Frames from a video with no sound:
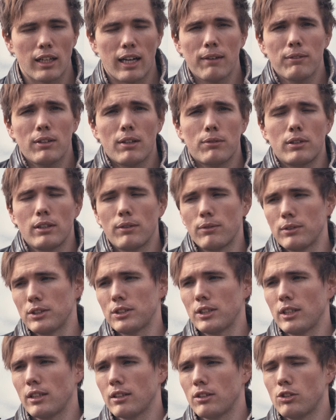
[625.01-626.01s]
I've never even
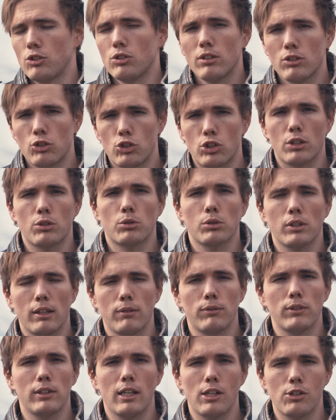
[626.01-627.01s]
seen the general
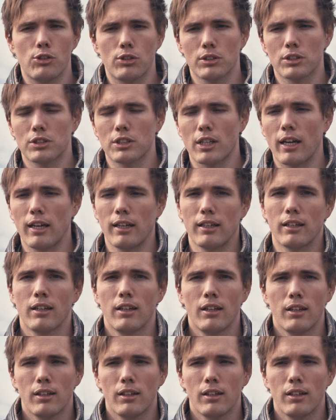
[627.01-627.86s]
aviation side